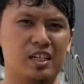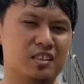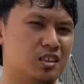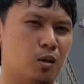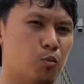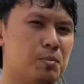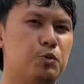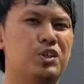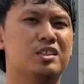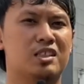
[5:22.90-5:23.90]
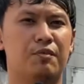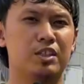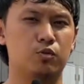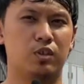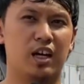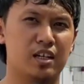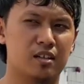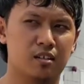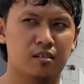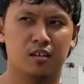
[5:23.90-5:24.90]
is somewhere between 7 to 9
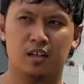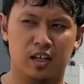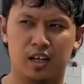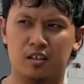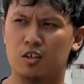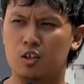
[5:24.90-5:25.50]
and